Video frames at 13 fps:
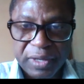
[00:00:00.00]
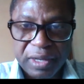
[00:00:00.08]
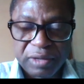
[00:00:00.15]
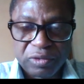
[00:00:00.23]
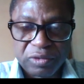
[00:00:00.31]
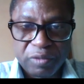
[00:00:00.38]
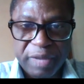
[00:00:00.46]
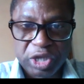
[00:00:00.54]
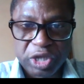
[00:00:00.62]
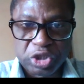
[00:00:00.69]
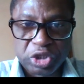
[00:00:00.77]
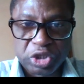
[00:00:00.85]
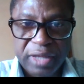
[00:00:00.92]
to make
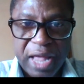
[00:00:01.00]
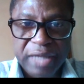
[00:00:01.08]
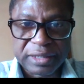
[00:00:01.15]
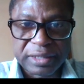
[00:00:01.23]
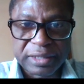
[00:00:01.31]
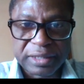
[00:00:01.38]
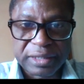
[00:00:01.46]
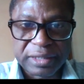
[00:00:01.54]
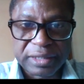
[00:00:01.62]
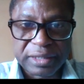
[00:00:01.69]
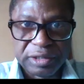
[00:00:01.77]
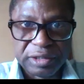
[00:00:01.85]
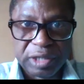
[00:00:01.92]
sure that the